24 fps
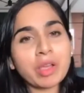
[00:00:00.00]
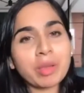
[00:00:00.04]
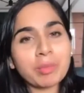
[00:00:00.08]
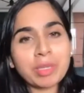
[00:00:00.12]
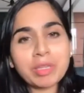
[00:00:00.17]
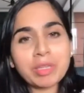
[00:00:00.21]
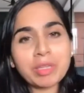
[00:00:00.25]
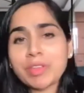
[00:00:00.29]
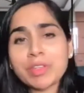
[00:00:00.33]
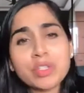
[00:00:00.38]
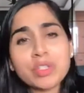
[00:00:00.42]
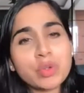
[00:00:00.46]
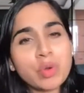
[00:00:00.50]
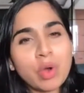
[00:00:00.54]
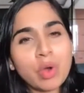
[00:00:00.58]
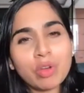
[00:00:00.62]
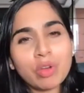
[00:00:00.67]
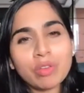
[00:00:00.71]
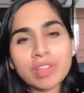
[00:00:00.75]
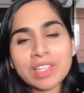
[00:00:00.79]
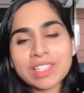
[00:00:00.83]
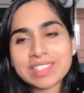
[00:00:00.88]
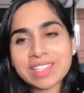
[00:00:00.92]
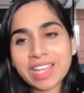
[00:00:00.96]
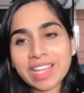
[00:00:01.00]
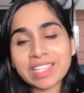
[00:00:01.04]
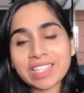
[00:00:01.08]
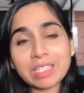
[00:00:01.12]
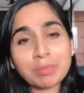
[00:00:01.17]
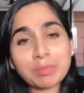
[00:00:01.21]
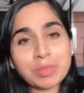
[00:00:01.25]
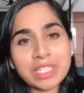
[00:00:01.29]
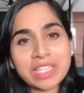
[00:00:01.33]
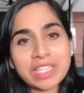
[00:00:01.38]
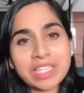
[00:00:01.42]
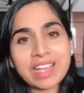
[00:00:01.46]
We used to always light
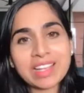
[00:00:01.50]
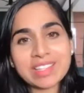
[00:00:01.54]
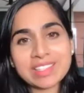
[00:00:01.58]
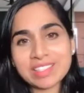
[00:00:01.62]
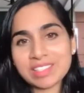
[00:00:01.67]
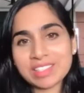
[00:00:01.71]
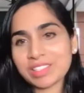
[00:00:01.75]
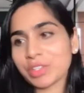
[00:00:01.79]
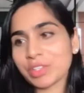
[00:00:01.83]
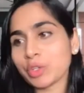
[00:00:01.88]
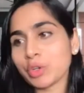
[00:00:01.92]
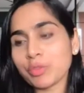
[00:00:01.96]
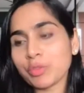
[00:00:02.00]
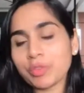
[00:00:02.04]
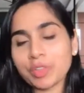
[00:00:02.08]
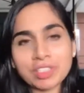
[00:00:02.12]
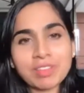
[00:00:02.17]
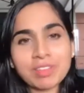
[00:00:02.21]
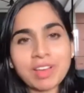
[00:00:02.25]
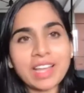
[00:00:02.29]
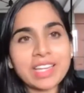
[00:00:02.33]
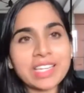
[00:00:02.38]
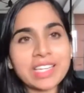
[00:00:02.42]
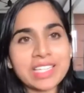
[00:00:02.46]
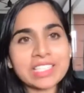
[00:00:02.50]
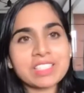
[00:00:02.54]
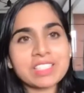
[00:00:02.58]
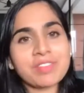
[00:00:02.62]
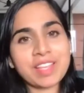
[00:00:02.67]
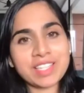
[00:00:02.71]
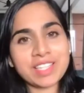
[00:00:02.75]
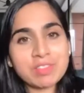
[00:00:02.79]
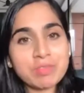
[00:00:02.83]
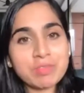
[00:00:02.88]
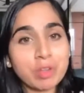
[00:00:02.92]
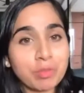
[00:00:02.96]
up diyas, for Diwali. It's a
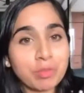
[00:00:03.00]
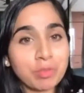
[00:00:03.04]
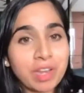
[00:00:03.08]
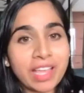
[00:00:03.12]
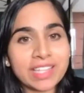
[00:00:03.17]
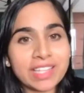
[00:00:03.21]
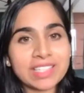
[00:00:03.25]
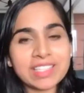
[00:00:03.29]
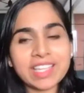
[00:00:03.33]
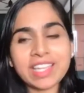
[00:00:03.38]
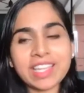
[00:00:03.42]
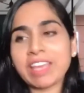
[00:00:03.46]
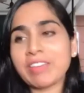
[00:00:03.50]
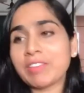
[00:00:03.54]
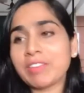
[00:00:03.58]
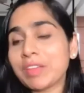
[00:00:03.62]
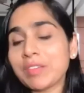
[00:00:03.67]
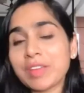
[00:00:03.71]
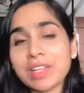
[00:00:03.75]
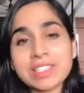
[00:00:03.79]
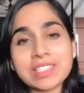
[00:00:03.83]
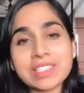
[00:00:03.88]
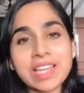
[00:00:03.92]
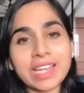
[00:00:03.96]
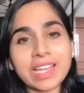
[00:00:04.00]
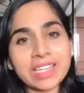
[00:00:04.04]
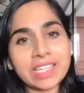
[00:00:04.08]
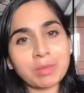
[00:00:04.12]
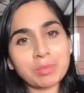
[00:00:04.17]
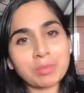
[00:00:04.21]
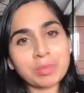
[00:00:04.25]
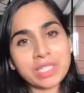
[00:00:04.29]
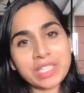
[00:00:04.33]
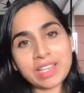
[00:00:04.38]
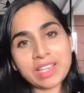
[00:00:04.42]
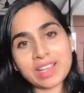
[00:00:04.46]
festival of lights, and everyone's lighting
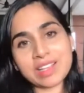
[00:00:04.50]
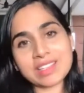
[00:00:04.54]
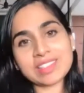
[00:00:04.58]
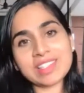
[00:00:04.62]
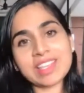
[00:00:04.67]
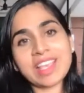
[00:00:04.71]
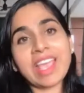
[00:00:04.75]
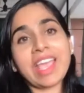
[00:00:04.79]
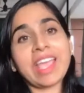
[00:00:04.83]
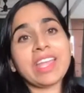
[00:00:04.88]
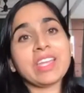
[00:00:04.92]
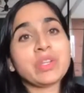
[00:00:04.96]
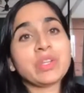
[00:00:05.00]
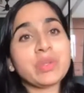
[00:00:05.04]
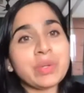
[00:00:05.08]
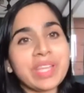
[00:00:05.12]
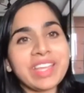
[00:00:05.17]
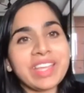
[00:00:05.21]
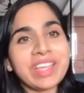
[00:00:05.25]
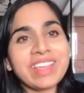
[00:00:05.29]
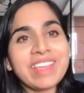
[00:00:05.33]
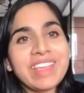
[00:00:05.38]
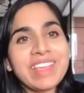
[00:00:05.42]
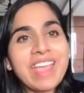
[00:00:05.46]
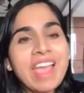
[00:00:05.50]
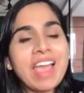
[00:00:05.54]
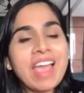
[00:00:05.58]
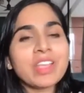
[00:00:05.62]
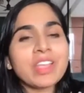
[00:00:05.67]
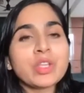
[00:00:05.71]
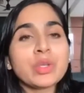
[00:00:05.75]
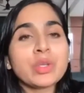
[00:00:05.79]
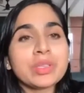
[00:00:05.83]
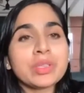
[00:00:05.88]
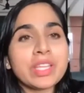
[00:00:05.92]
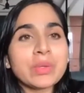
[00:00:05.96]
up diyas. And today,
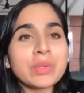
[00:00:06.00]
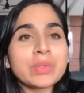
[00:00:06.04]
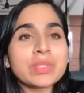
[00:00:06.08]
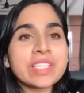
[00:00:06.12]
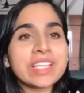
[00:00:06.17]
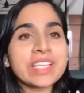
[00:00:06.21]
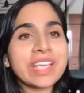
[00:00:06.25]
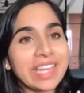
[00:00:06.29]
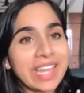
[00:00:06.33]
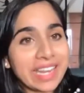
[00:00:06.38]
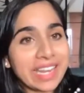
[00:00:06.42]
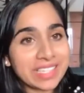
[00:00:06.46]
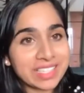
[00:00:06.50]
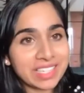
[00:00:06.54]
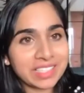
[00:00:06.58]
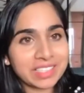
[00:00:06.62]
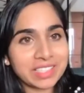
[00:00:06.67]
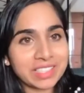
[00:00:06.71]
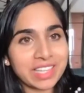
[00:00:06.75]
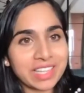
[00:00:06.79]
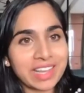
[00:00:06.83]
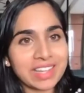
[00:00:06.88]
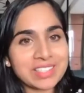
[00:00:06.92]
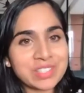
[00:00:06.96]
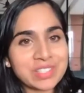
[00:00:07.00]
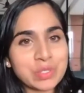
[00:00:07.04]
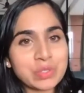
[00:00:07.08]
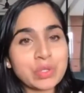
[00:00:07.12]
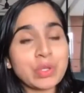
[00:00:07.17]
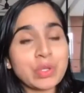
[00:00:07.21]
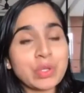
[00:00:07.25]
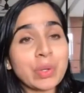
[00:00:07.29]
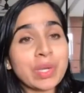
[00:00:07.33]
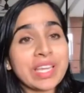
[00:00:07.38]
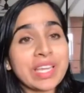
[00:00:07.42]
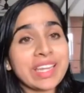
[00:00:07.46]
they're using electric diyas.
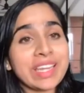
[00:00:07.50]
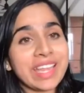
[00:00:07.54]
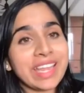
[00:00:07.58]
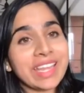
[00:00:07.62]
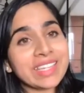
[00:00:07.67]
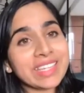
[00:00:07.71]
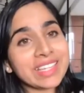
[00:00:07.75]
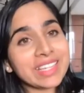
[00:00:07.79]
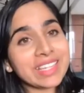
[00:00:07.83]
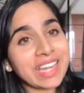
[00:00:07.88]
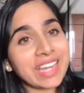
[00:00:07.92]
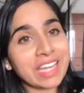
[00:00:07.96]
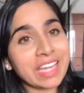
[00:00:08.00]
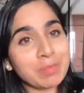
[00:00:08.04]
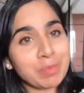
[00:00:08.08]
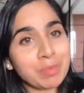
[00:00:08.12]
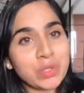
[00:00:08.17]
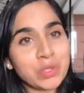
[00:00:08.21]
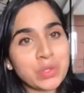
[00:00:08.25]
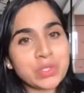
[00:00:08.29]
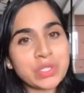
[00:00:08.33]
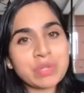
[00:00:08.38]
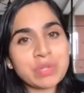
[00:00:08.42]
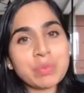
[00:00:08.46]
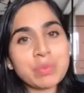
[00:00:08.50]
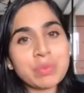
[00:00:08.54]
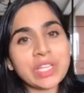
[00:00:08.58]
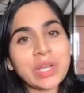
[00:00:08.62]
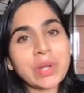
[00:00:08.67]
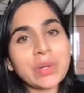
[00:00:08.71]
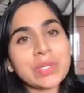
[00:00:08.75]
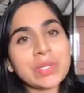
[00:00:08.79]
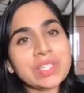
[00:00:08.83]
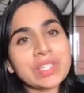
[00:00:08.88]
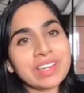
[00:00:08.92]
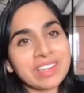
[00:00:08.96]
So you're creating light pollution
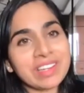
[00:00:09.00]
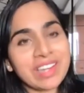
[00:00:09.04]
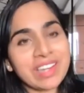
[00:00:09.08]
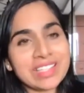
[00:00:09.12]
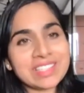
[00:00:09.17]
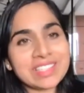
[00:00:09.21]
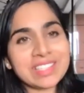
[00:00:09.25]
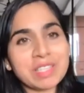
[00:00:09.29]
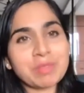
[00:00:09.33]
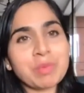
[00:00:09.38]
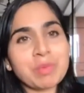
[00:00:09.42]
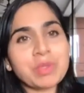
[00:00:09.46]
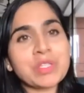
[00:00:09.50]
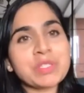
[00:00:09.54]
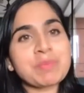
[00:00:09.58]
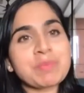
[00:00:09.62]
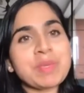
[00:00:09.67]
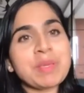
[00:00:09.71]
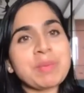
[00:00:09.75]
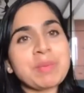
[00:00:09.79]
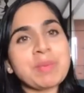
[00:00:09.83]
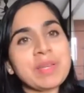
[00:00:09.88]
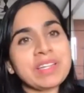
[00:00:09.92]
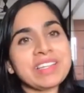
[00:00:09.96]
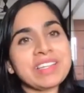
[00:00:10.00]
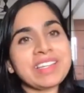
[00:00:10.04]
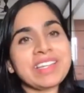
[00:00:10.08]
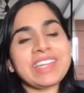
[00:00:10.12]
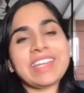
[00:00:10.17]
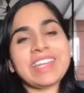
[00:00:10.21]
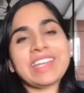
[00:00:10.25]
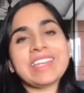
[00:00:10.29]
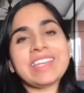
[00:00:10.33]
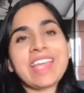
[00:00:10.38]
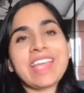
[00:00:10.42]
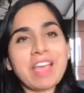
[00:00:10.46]
without realizing, because people in
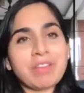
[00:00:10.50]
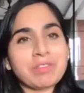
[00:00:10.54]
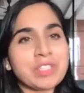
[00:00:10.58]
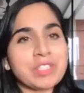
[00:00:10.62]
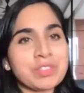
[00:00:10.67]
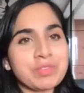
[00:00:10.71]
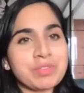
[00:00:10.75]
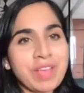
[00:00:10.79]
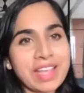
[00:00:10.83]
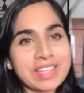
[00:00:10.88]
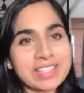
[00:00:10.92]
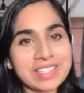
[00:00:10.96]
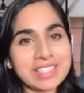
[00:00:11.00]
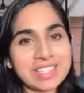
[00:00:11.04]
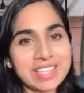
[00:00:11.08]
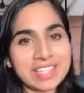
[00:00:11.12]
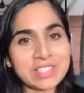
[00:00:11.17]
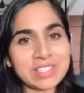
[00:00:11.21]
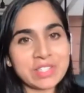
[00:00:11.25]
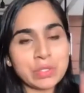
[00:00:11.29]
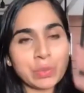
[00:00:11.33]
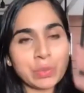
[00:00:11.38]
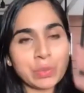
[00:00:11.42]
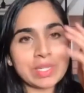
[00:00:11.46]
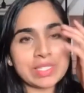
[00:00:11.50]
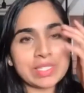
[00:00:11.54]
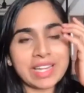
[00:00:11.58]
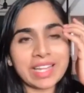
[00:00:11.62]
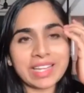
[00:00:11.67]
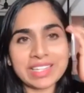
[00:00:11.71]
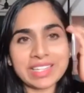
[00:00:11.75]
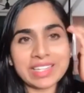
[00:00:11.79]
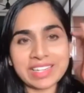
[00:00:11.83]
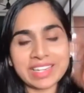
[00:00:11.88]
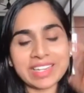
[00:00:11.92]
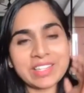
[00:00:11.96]
India have this fascination towards
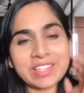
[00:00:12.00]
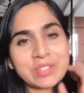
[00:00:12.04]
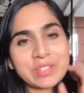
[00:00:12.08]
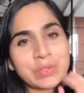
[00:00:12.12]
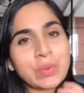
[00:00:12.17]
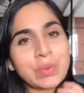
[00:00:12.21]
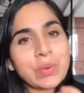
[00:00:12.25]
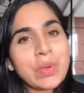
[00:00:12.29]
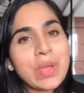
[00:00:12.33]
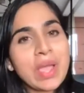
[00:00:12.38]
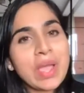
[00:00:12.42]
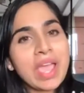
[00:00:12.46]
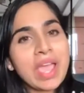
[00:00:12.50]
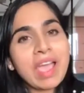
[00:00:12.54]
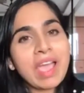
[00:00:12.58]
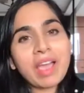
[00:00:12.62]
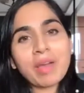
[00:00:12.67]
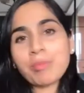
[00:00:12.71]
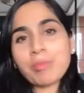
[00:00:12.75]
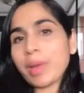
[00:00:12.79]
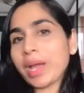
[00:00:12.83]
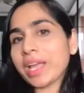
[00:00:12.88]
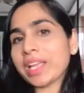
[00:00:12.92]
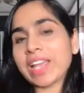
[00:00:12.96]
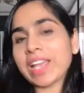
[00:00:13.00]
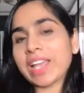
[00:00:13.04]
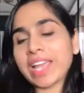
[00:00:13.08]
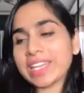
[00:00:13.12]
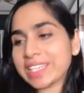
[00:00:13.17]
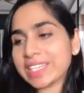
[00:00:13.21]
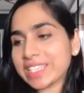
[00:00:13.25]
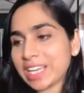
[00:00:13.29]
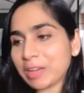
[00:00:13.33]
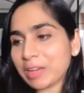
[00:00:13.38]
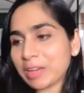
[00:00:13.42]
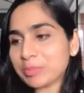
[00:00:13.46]
light, right? So by
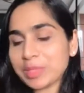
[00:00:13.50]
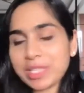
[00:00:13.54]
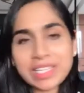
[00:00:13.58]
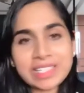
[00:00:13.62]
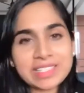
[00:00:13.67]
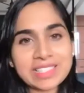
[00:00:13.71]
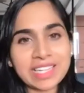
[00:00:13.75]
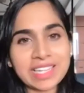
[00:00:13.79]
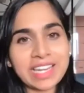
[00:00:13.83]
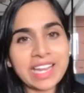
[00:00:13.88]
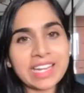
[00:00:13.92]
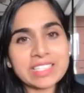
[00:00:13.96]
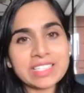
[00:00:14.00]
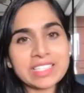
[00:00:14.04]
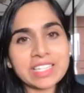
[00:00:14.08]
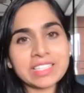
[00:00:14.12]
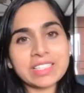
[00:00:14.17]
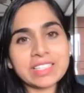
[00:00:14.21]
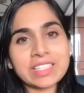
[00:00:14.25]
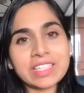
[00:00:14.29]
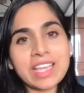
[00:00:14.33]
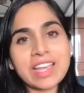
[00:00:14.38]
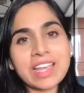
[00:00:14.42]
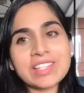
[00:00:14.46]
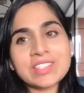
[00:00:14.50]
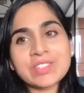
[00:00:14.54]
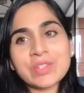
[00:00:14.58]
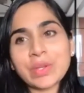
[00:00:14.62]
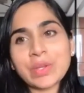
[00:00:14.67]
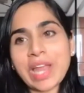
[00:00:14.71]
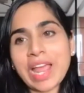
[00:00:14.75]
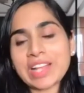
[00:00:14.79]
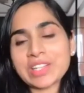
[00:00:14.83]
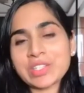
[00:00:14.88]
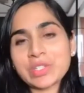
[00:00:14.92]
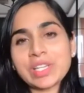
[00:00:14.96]
lighting up these electric diyas,
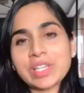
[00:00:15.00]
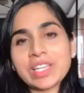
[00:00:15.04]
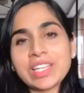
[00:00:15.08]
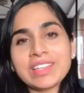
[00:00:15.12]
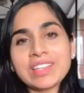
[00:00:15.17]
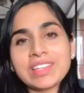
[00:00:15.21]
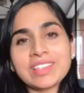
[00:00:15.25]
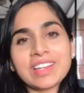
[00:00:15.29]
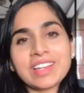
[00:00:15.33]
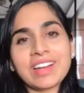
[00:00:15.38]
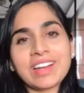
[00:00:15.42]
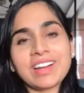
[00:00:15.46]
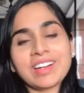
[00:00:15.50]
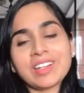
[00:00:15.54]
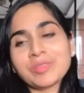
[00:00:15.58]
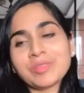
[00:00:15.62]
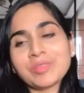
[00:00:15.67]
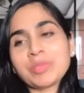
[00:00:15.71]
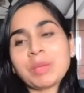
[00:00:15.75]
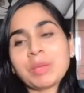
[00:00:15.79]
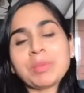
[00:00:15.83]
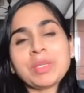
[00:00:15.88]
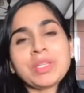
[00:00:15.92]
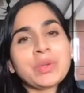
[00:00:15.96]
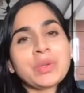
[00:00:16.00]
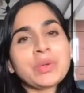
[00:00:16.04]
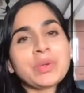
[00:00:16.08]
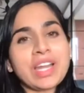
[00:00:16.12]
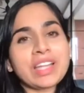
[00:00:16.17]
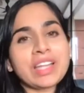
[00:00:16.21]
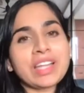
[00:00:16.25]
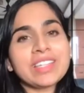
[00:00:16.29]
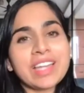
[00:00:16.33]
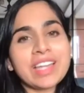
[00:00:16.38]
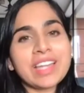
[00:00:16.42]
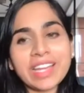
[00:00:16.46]
you're actually, you'd
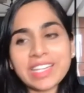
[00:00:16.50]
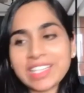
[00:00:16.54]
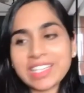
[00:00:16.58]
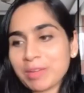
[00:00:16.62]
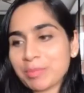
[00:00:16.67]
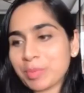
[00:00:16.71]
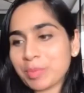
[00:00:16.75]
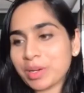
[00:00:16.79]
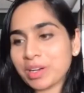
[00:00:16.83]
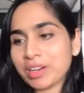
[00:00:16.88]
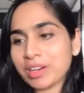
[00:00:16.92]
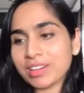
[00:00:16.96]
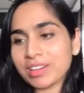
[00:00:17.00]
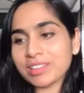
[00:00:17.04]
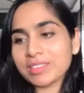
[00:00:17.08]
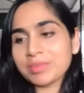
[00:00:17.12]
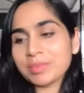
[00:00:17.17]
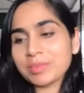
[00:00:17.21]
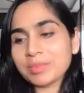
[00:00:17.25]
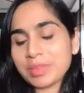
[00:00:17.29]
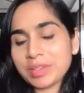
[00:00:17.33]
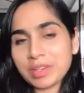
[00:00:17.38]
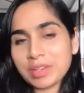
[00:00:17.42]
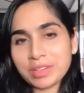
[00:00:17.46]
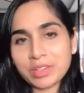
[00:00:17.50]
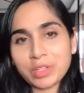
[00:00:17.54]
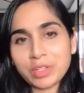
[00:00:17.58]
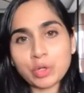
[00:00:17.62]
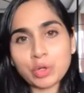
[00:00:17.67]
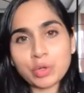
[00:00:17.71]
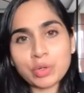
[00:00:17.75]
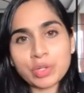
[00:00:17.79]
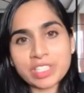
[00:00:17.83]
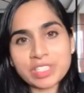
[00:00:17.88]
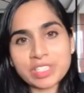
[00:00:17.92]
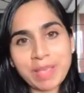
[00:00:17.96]
rather light up
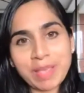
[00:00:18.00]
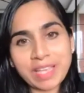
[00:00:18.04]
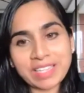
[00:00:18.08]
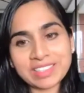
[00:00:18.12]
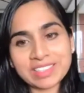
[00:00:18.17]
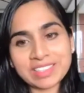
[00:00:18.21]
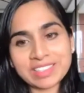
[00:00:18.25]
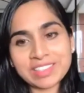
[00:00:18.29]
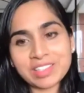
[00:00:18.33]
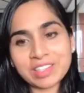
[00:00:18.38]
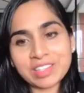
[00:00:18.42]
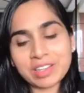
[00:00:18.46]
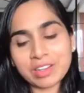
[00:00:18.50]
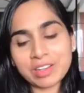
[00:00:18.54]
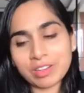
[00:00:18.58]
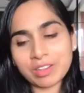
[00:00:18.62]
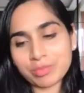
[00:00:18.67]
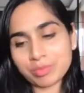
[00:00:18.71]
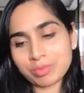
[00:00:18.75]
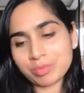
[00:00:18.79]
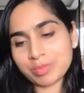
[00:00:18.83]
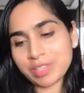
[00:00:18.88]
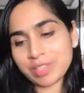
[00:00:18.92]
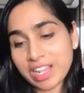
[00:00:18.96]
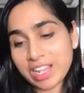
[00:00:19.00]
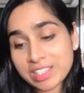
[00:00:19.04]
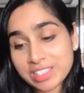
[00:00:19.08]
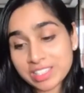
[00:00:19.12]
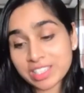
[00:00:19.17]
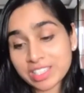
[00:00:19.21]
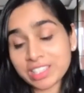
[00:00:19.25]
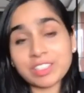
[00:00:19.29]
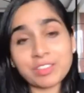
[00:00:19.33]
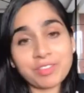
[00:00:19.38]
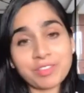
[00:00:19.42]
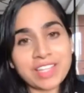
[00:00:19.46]
respect the
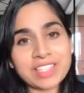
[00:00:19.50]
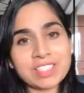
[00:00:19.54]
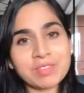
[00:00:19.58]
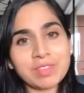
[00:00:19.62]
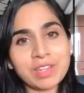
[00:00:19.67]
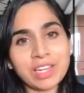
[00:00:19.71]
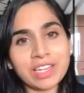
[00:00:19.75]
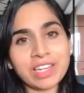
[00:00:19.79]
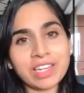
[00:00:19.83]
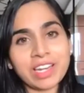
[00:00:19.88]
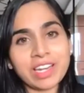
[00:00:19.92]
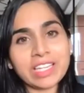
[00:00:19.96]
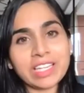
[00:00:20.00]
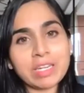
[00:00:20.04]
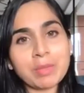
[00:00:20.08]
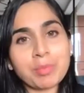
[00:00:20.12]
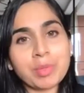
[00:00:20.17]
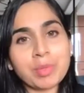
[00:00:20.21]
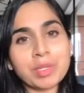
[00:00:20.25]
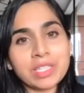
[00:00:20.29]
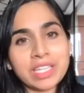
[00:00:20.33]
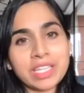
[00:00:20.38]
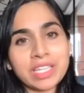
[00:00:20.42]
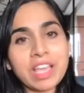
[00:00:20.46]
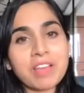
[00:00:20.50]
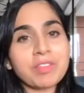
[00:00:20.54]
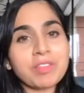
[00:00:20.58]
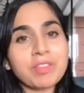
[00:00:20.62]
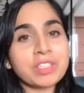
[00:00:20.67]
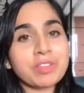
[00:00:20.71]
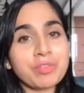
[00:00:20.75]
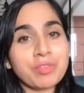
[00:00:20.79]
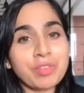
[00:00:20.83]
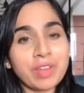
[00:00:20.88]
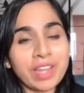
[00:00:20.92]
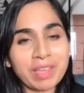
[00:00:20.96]
culture, the festival, and light up a diya with
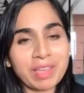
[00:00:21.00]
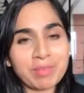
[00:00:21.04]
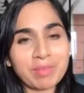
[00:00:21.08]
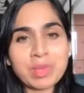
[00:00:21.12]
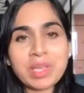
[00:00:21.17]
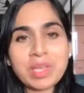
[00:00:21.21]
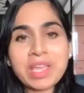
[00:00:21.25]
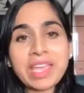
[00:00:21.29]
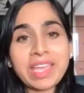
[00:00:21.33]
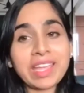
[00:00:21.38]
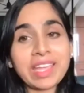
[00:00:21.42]
a flame.